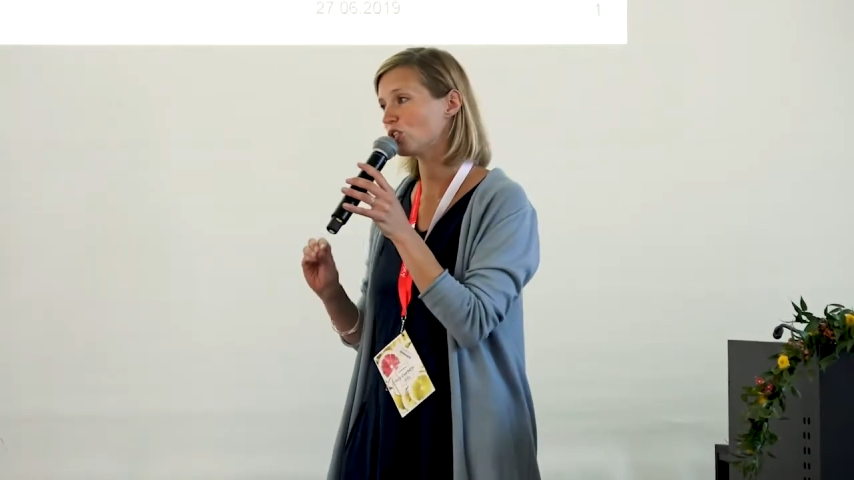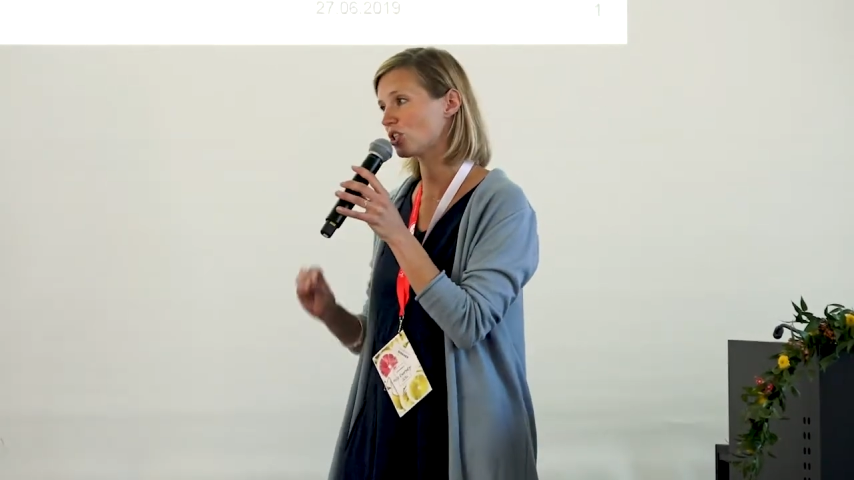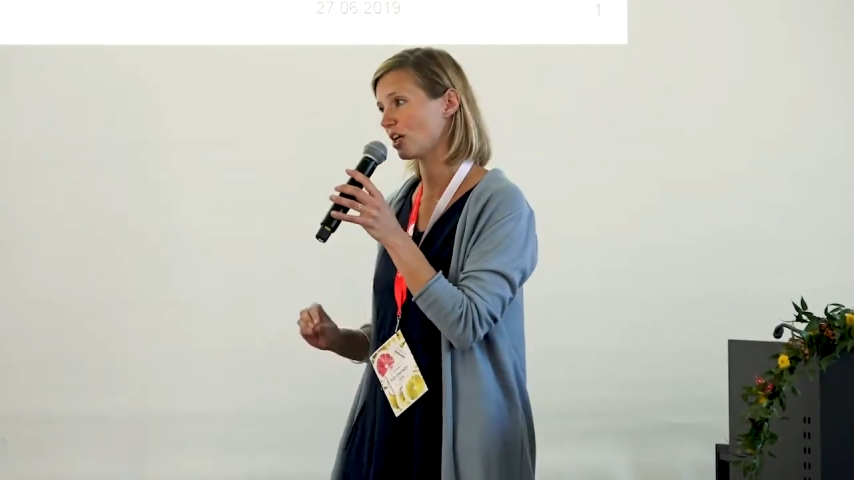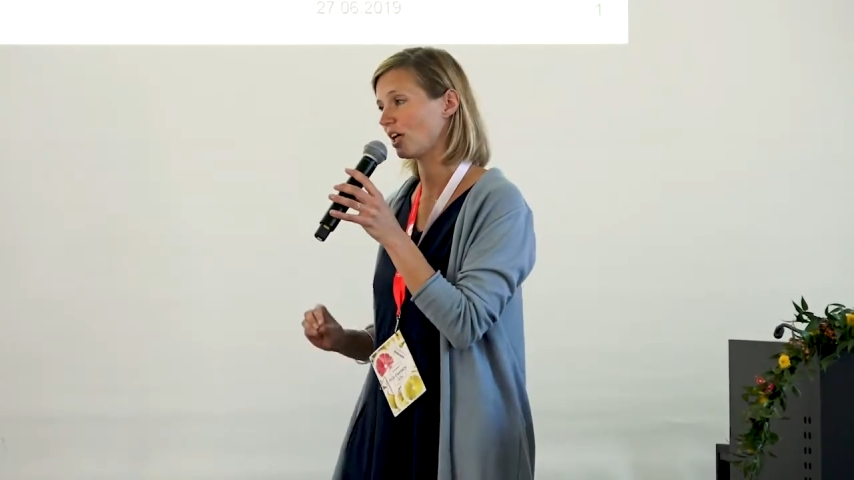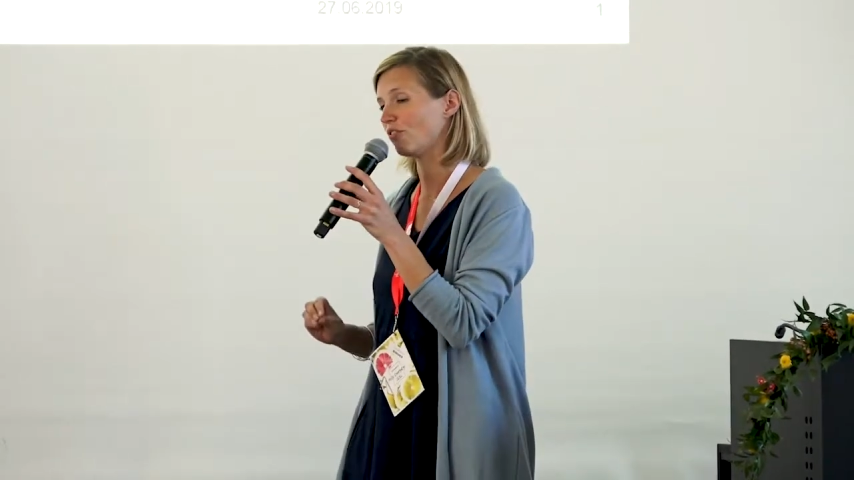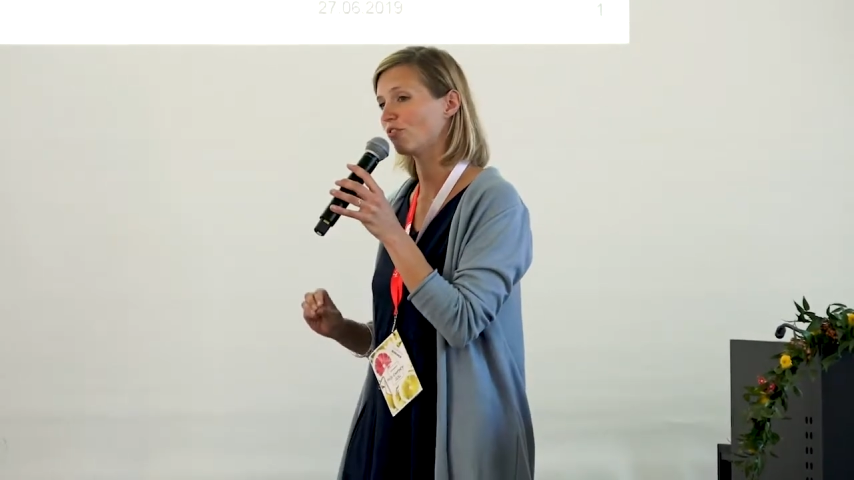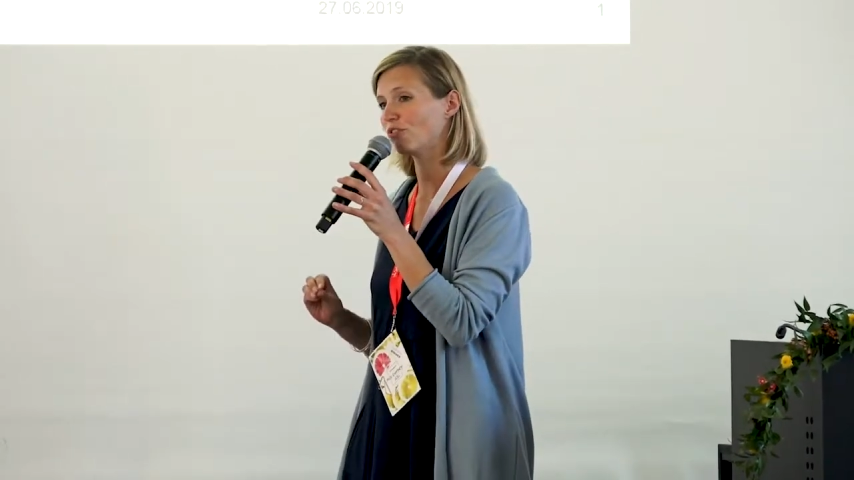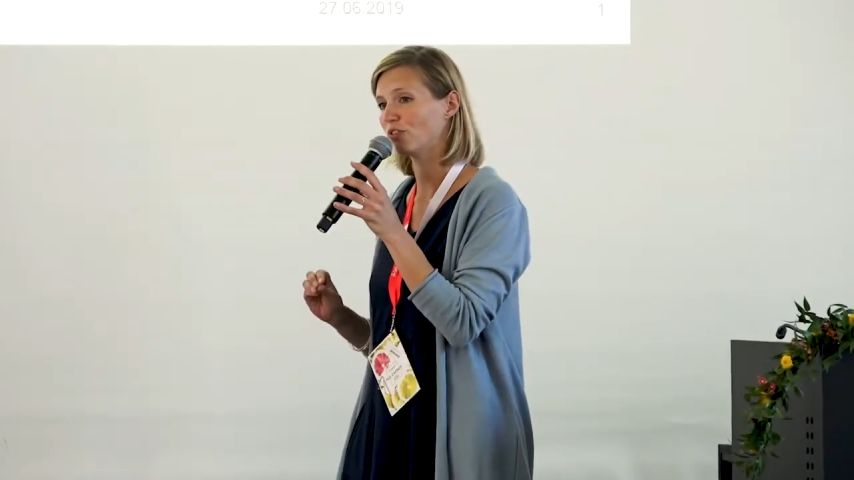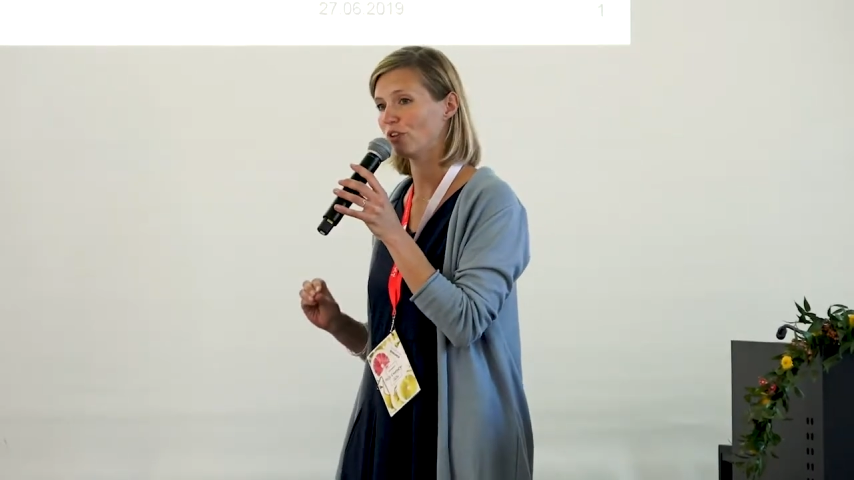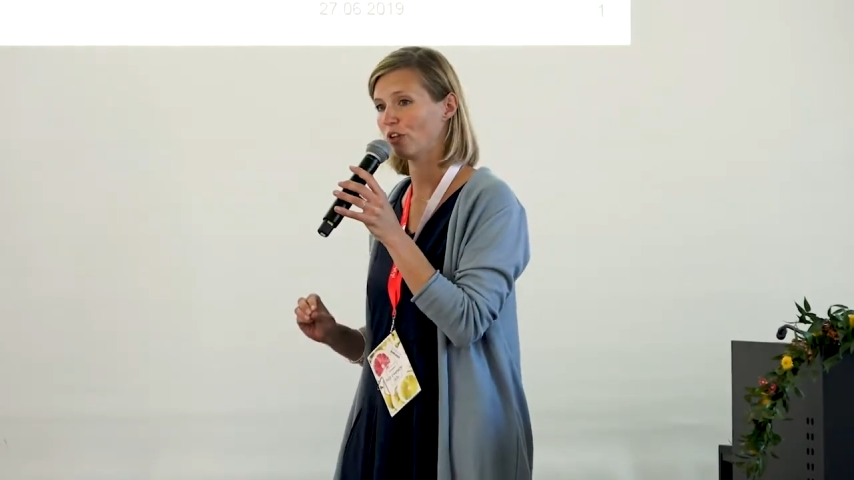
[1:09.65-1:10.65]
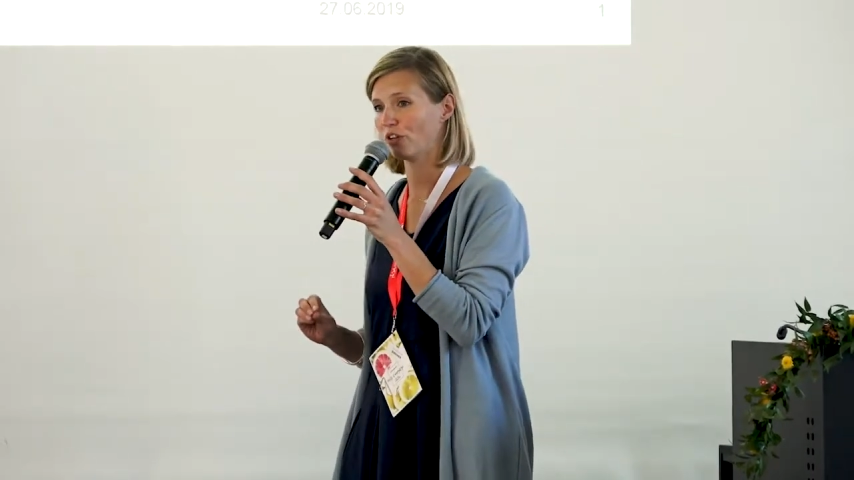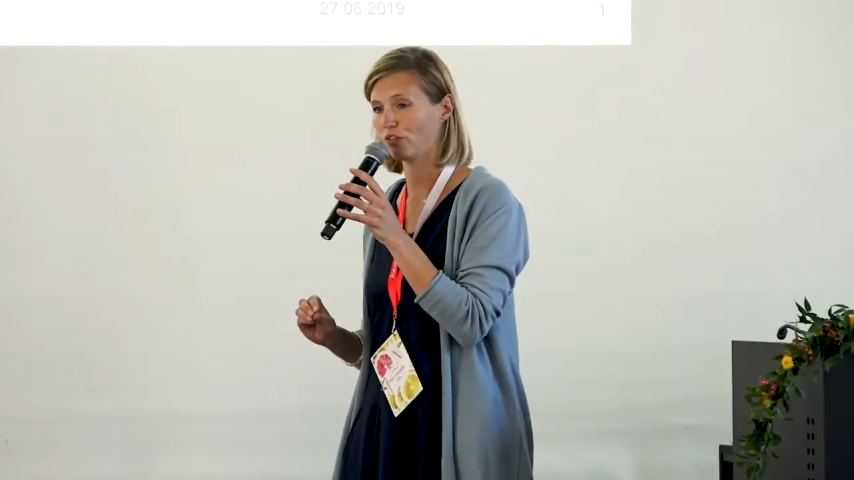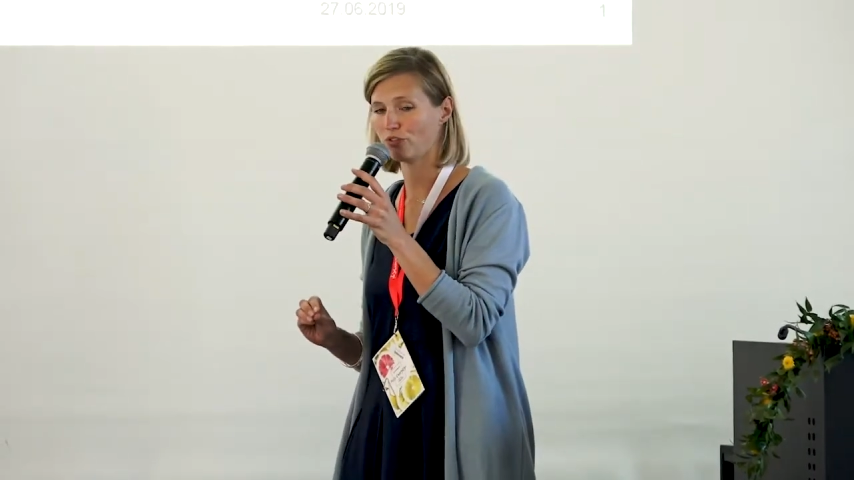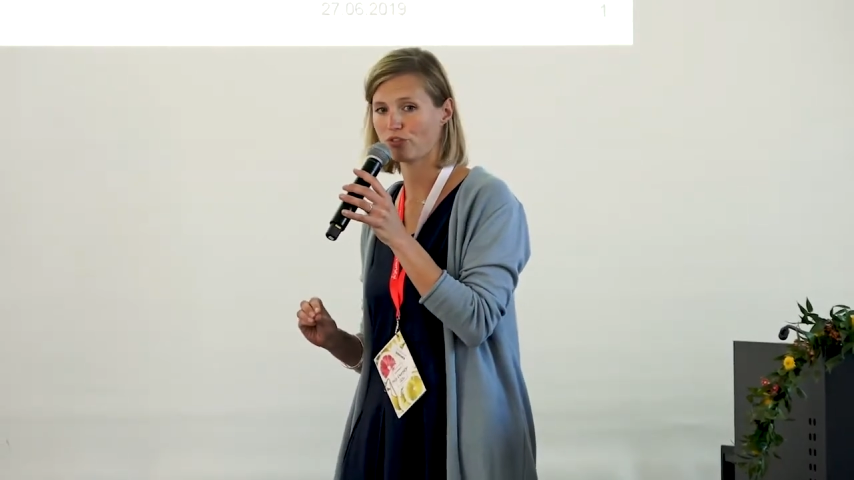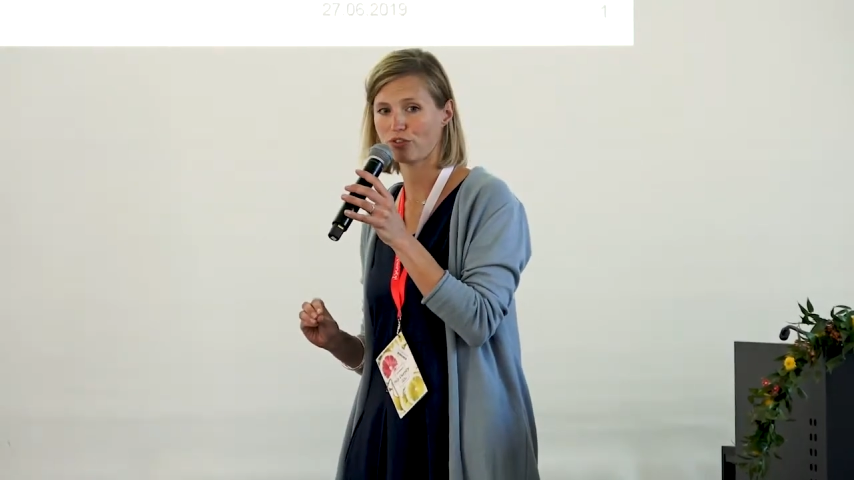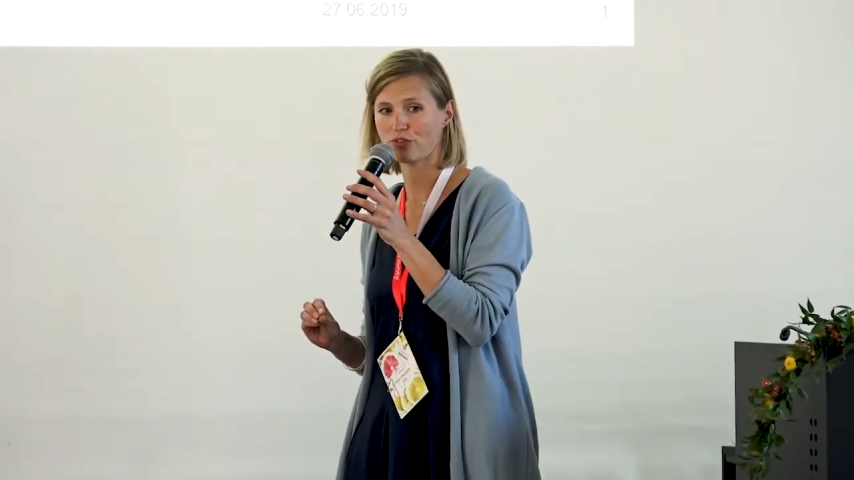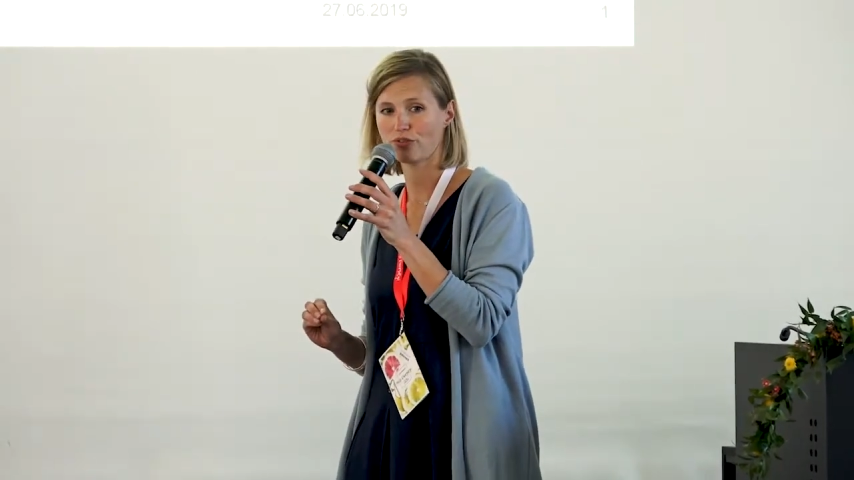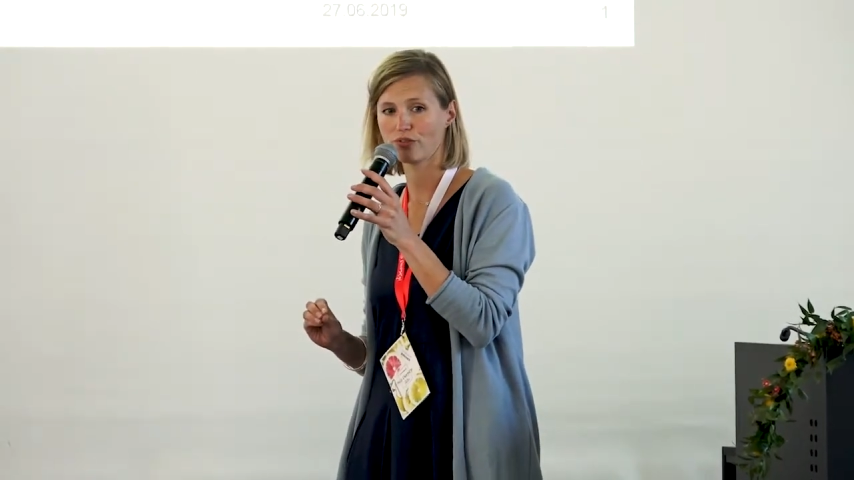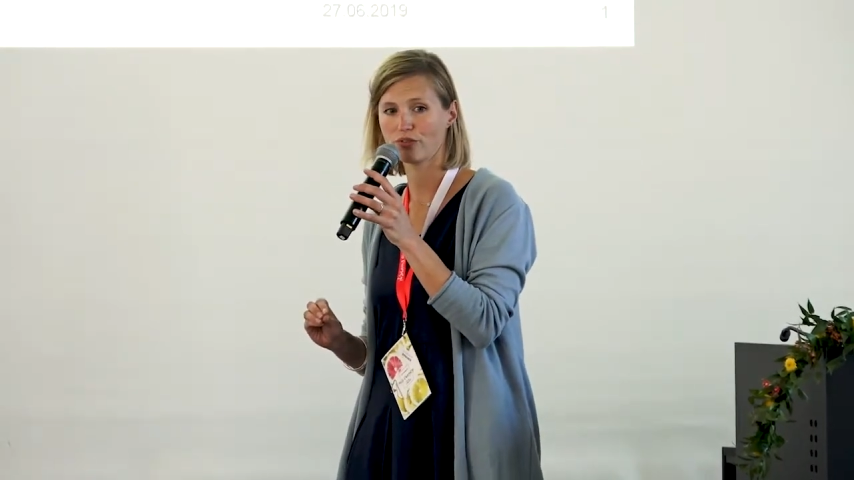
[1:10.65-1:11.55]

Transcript: save lives.